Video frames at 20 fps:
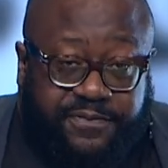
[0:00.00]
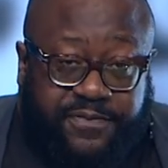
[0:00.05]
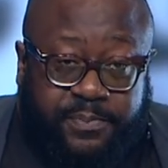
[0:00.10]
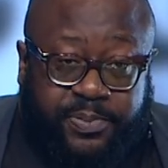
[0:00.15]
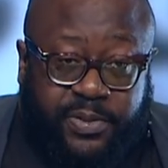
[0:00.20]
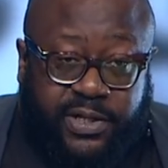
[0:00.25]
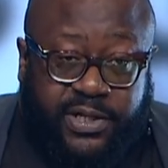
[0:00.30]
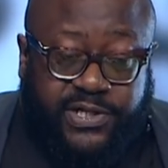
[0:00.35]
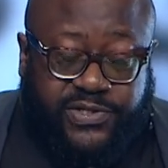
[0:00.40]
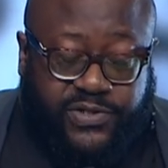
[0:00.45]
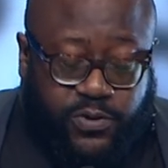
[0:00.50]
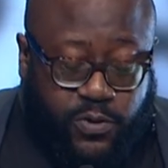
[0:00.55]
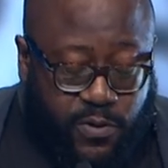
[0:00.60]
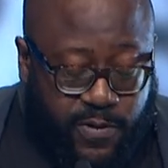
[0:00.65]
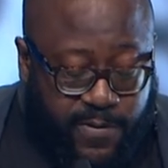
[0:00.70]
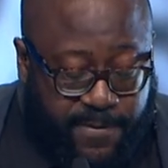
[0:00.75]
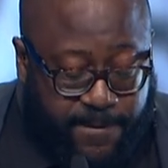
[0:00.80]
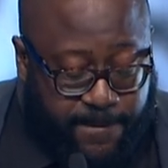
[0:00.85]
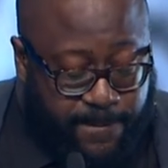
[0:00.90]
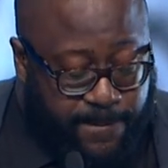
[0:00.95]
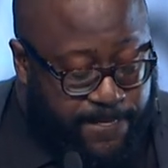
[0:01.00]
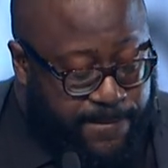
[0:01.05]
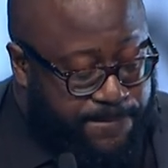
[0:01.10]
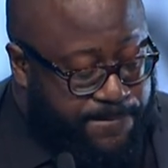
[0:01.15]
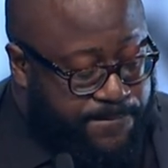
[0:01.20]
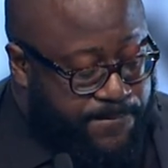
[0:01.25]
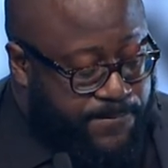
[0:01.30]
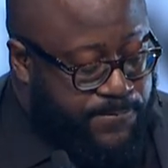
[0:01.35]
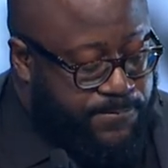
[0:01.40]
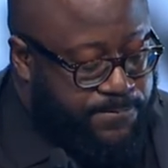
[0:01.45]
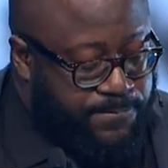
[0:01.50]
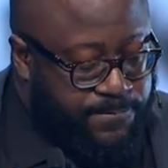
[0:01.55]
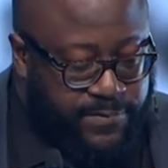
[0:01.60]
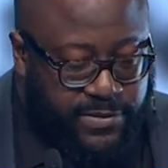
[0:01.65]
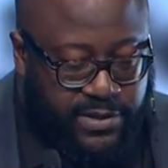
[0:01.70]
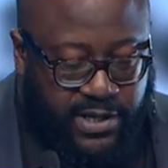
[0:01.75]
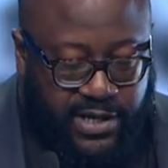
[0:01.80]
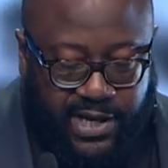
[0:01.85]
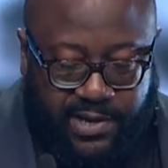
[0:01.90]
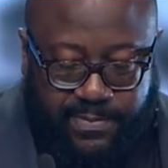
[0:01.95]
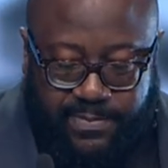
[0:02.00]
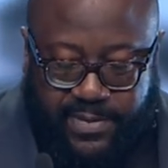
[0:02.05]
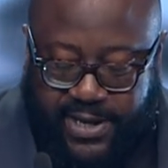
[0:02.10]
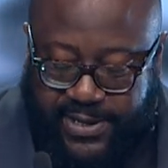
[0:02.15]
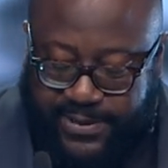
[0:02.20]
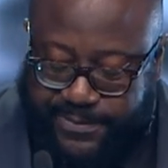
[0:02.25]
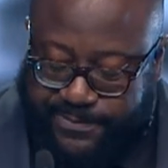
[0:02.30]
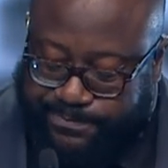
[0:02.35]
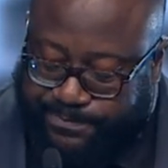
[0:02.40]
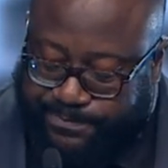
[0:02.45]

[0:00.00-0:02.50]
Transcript: for putting this on. Amen.